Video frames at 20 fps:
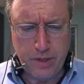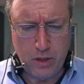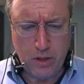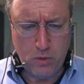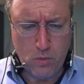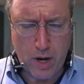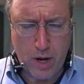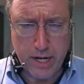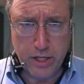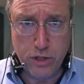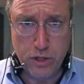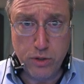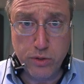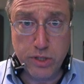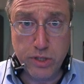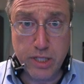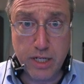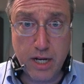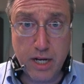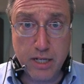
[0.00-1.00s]
Why do you
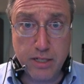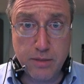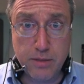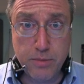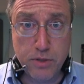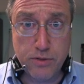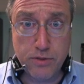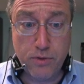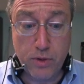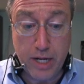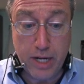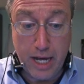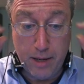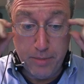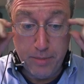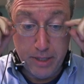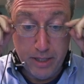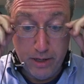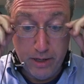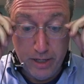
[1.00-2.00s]
use the customer's
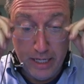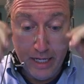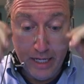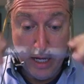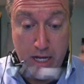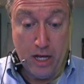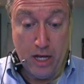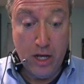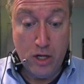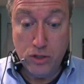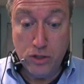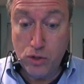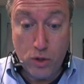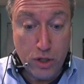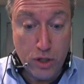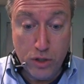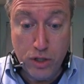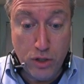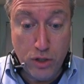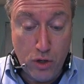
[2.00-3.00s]
vocabulary? So
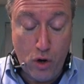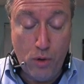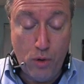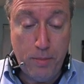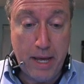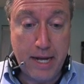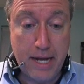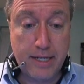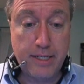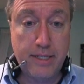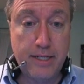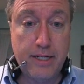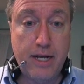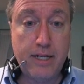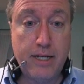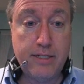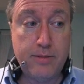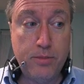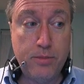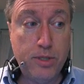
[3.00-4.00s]
you can go back to the
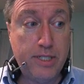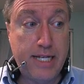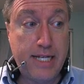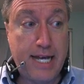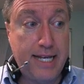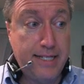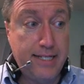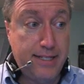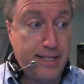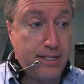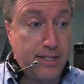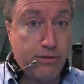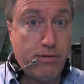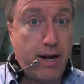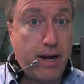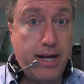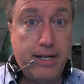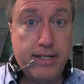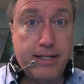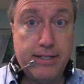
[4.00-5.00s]
customer and say, is this
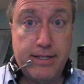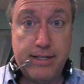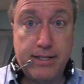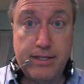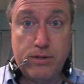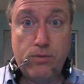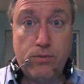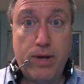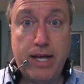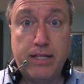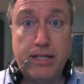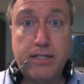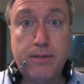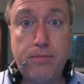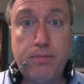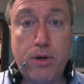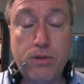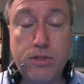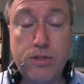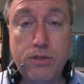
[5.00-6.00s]
right? Is this the way it's
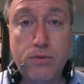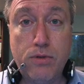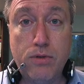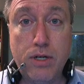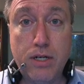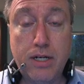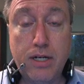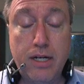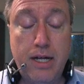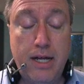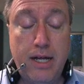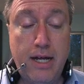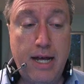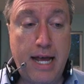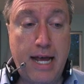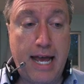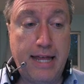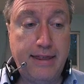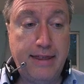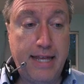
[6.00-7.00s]
supposed to work?
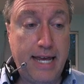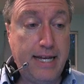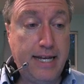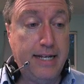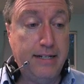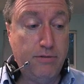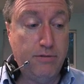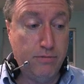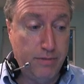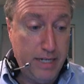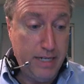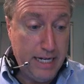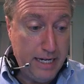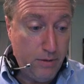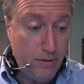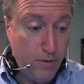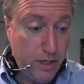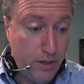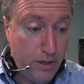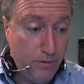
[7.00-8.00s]
And they can
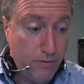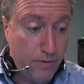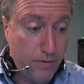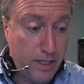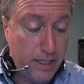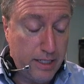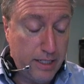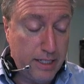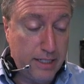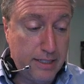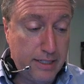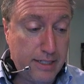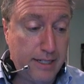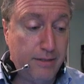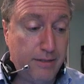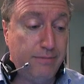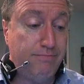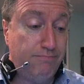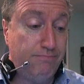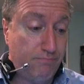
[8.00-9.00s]
read what you've written and say,
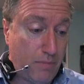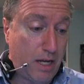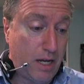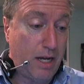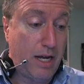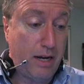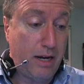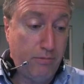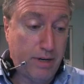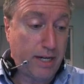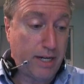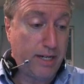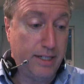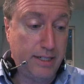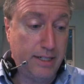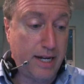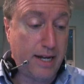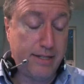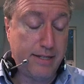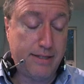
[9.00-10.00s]
I
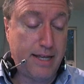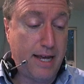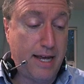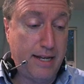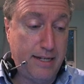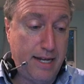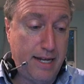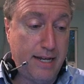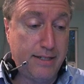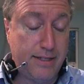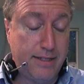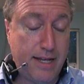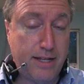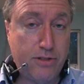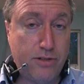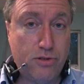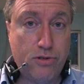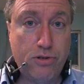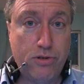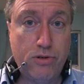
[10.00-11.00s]
recognize that. Yes,
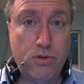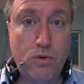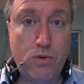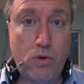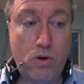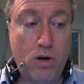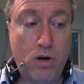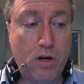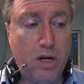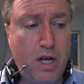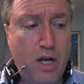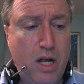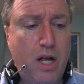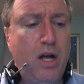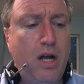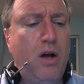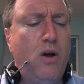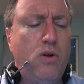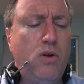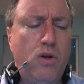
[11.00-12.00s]
that's true. Or,
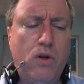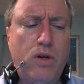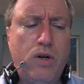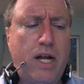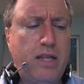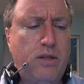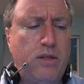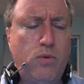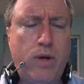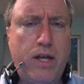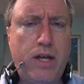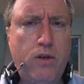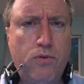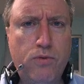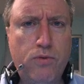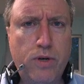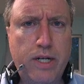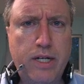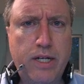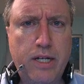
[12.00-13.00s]
oh no, not the way you've
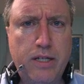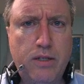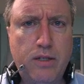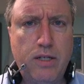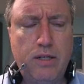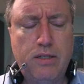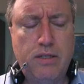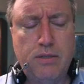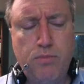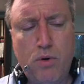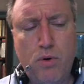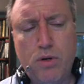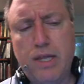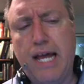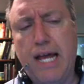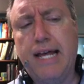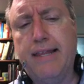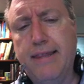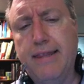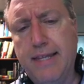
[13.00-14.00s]
written it. It's more
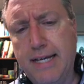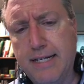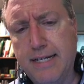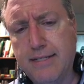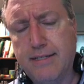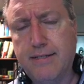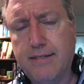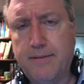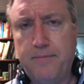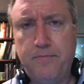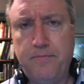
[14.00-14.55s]
like this.